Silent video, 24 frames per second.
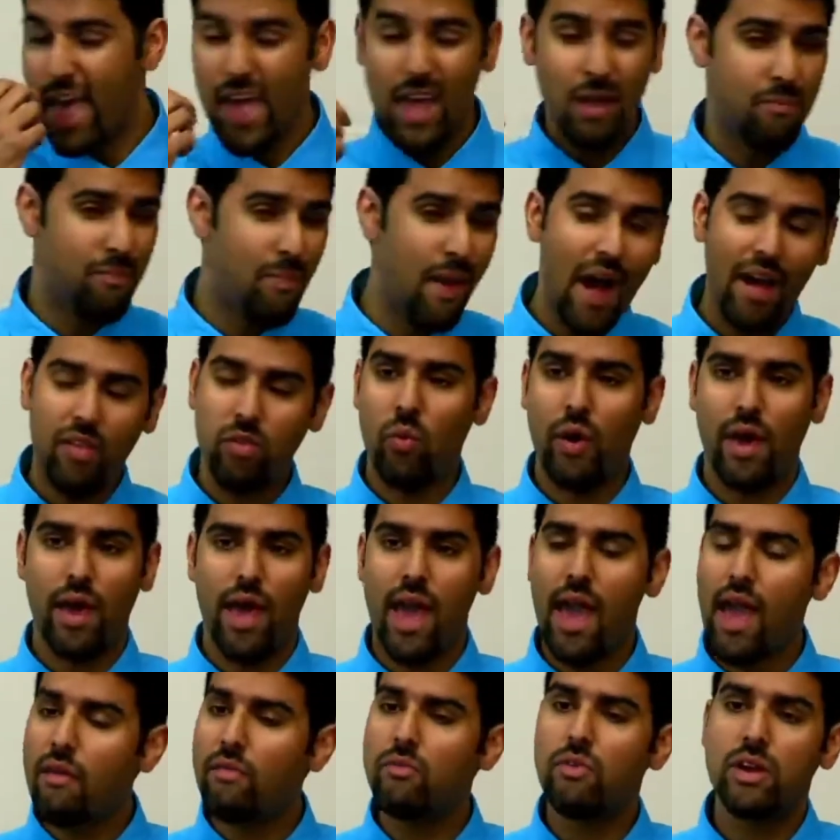And by the way,
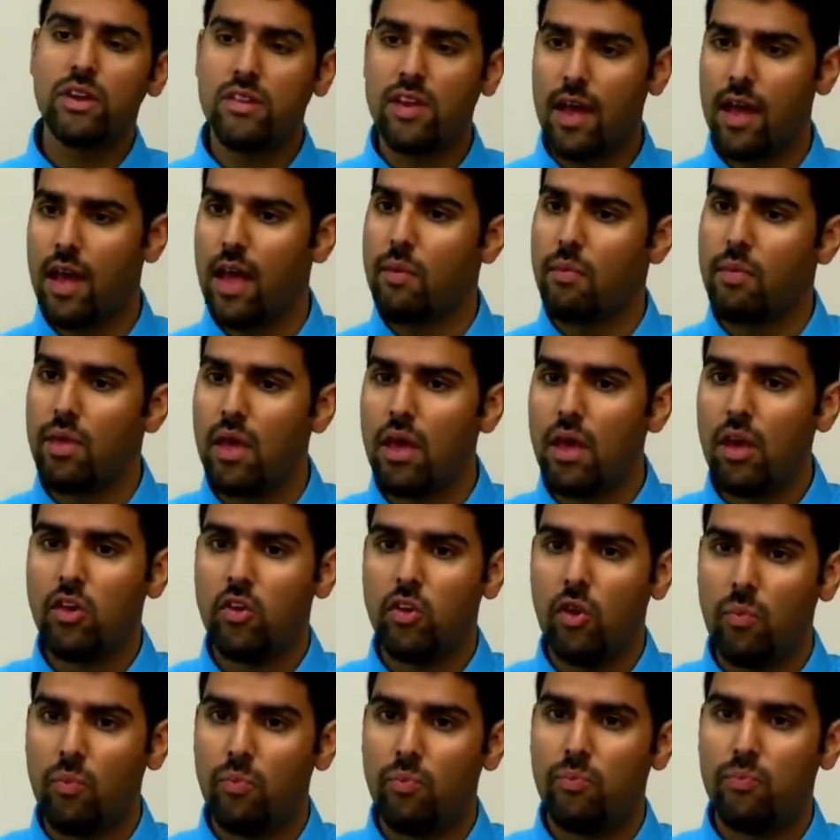every time
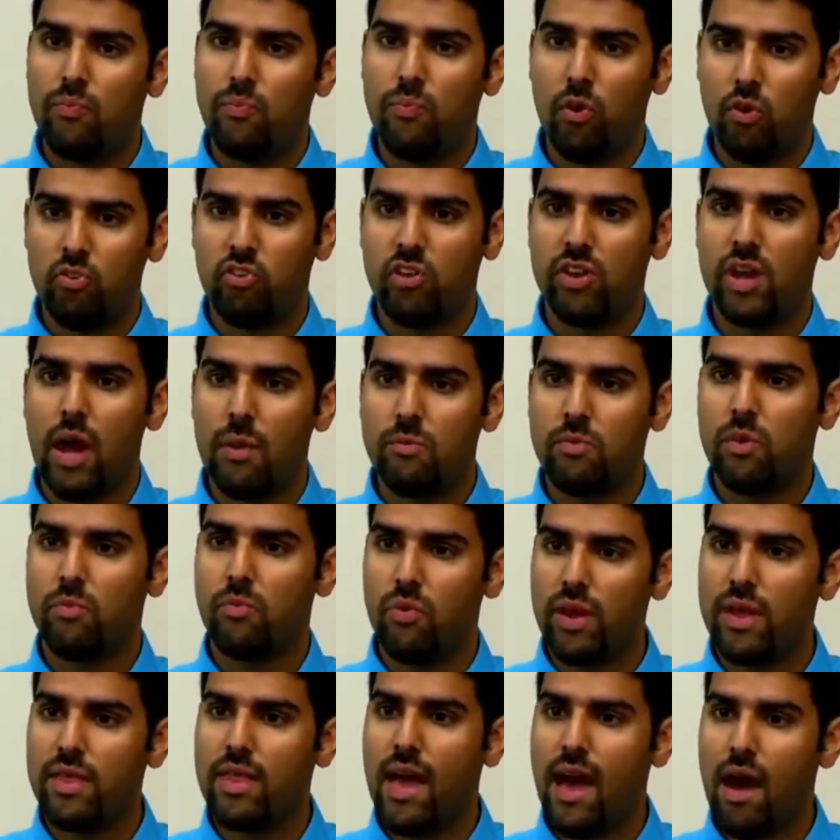you're pushing up to
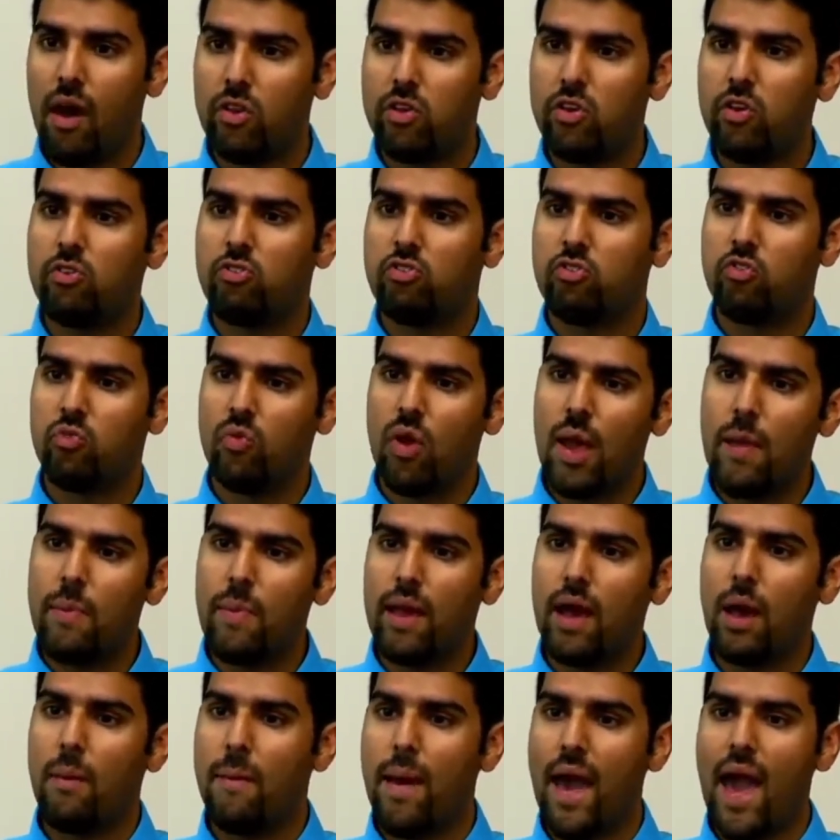breathe out, you're
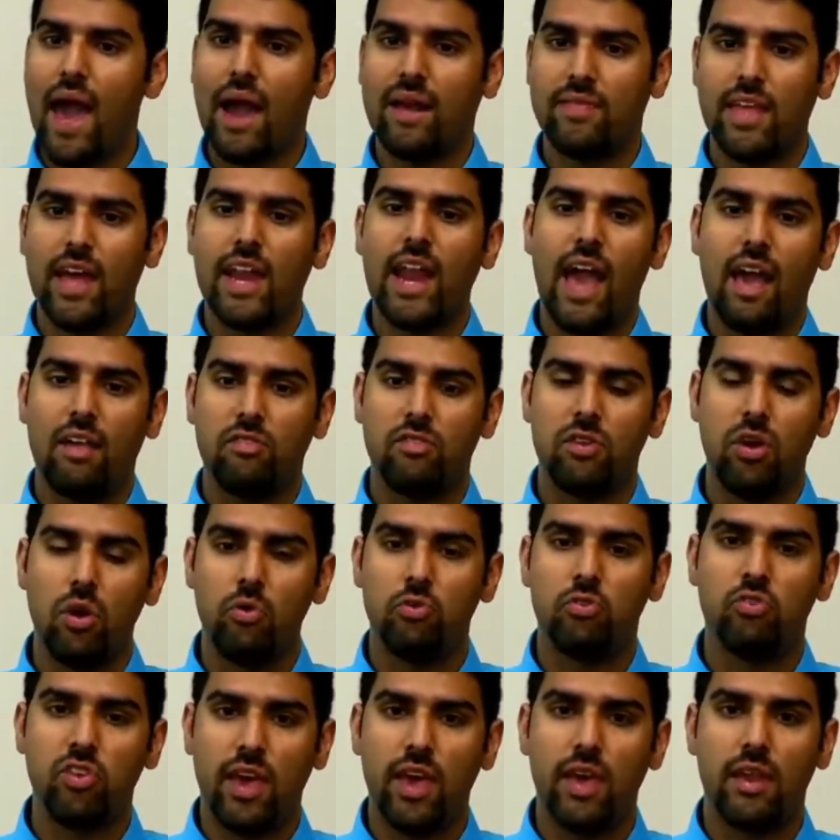scraping a back that has no
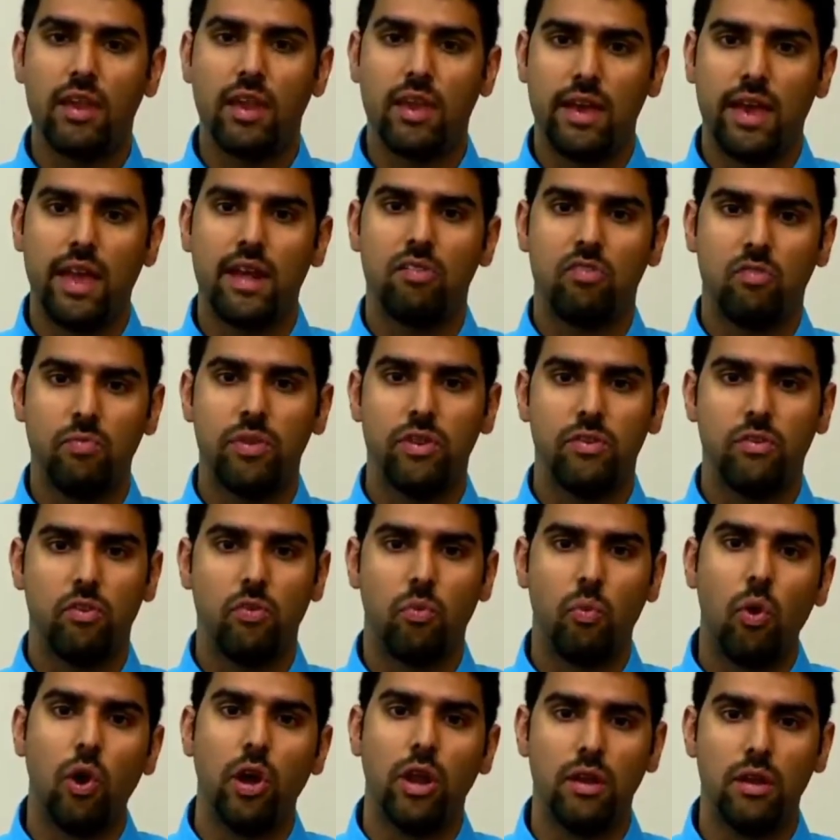skin against splintered
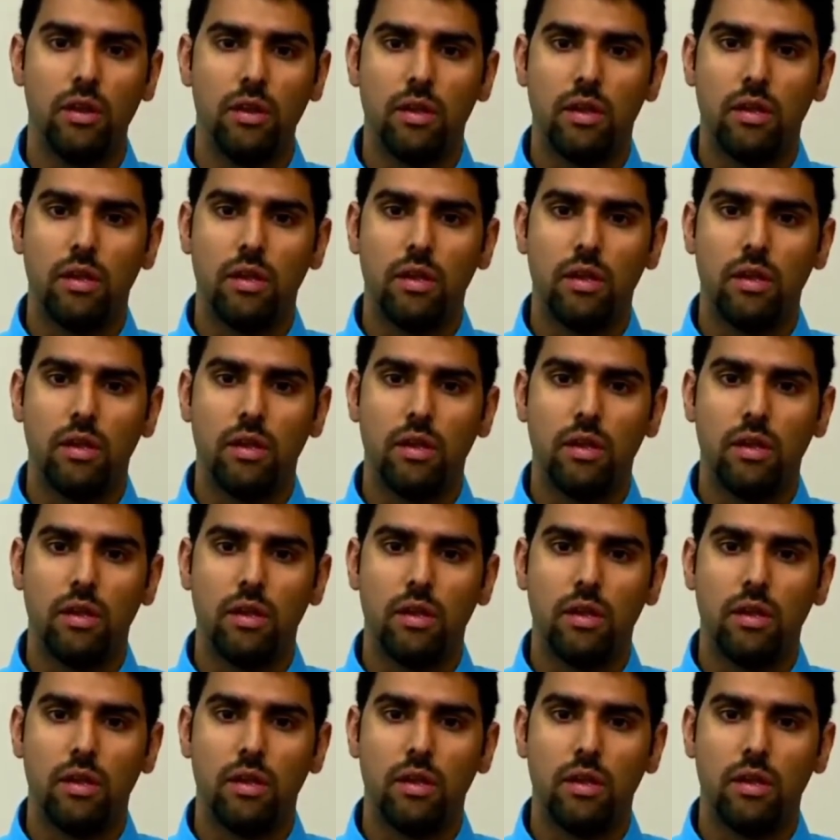wood.